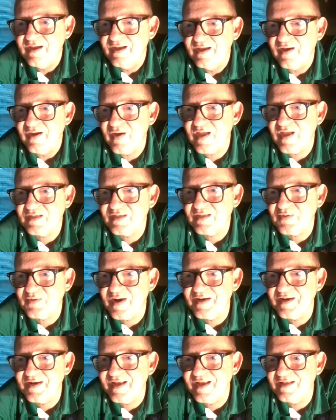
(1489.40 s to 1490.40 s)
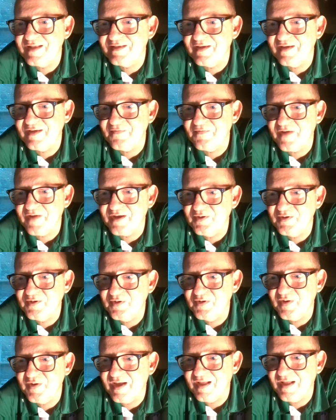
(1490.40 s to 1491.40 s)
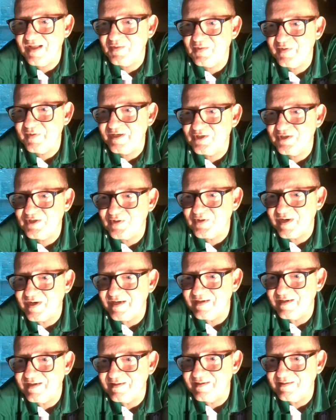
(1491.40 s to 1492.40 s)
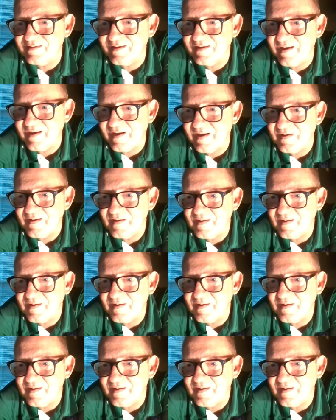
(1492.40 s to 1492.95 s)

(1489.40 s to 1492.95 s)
oh, that's right, Nancy. I forgot you do a Halloween train. Yeah,